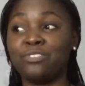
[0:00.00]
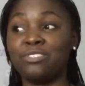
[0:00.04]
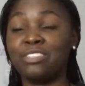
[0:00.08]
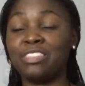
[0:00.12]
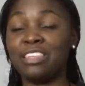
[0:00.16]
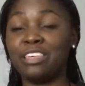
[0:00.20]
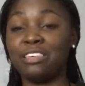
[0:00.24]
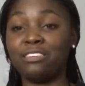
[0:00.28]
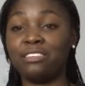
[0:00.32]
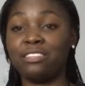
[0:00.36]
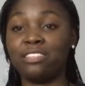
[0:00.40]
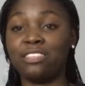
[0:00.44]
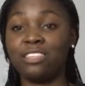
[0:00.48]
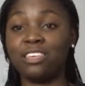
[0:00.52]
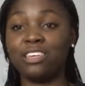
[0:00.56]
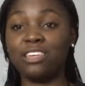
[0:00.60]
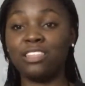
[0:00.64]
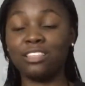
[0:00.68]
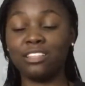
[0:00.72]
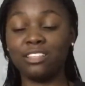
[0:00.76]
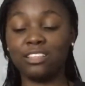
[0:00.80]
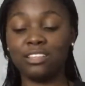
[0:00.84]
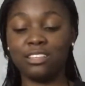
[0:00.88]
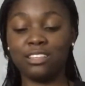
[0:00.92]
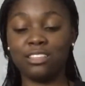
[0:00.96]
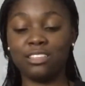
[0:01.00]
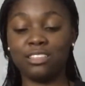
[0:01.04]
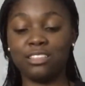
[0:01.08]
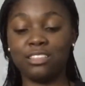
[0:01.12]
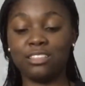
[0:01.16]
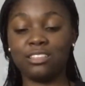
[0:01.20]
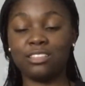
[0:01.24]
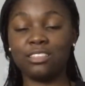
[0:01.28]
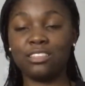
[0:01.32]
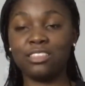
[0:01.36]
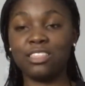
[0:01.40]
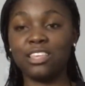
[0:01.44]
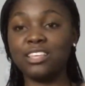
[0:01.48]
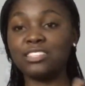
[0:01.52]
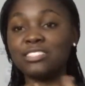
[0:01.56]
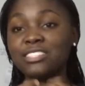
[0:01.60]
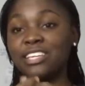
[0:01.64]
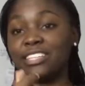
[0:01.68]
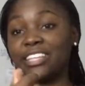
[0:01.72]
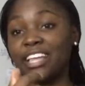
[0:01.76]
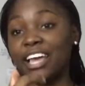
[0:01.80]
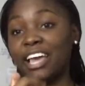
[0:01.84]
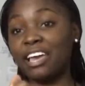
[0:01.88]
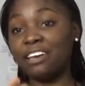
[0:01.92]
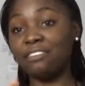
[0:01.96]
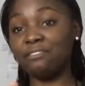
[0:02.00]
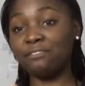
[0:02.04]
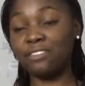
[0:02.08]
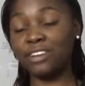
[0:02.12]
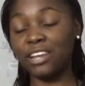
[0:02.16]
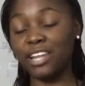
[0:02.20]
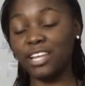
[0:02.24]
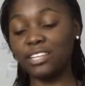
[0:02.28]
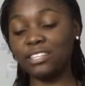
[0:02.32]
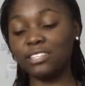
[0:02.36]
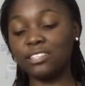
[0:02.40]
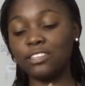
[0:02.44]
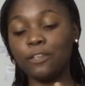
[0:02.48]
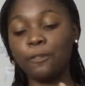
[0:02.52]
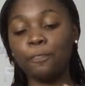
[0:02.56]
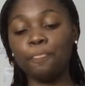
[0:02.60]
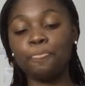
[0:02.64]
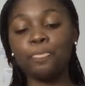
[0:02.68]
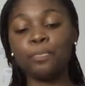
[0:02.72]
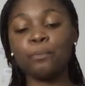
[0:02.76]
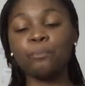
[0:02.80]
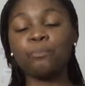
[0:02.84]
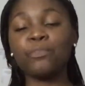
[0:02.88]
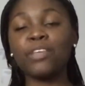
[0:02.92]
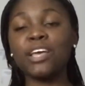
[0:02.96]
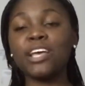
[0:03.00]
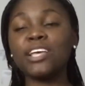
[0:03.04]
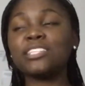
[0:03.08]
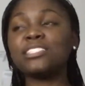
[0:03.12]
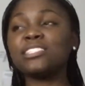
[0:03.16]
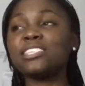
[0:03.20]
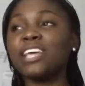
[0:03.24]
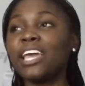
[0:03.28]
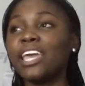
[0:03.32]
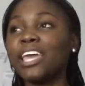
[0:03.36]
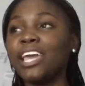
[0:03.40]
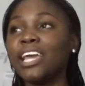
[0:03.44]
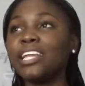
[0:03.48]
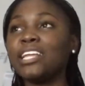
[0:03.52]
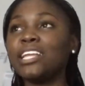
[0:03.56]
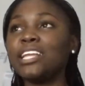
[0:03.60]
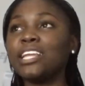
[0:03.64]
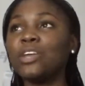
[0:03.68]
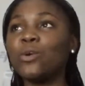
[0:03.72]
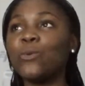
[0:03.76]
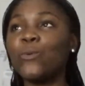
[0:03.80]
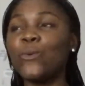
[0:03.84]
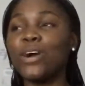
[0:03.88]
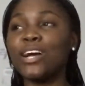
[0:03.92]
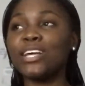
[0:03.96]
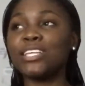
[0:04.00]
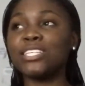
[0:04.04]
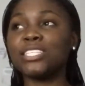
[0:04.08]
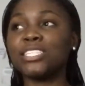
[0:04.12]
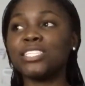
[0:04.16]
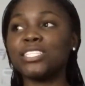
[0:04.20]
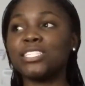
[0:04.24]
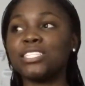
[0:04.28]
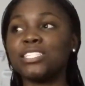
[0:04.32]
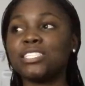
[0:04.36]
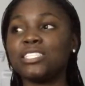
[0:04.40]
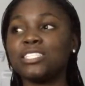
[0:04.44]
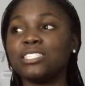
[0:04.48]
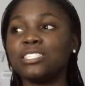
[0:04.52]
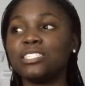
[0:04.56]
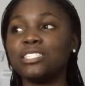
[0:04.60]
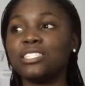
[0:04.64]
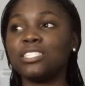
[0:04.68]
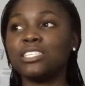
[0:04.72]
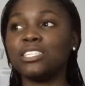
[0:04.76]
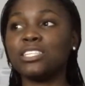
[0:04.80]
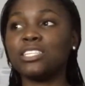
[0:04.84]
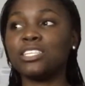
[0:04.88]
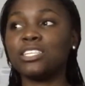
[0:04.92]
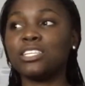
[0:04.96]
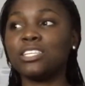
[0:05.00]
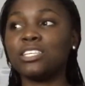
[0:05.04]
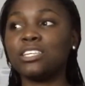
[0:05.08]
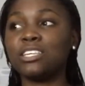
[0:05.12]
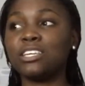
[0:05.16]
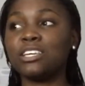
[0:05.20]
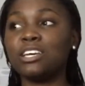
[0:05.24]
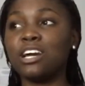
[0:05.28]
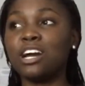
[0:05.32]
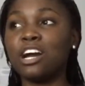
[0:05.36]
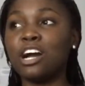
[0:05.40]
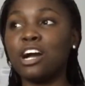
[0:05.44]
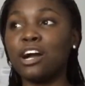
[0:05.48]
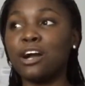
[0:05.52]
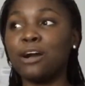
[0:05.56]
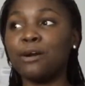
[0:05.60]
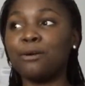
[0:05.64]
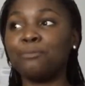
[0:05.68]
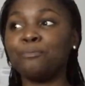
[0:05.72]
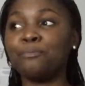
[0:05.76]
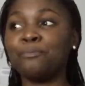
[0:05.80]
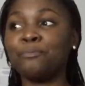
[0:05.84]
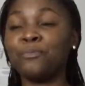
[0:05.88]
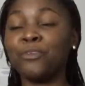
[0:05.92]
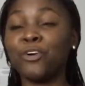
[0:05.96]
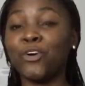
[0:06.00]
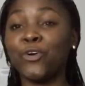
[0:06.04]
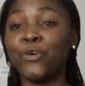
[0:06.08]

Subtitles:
the things that I have learned. Secondly was um,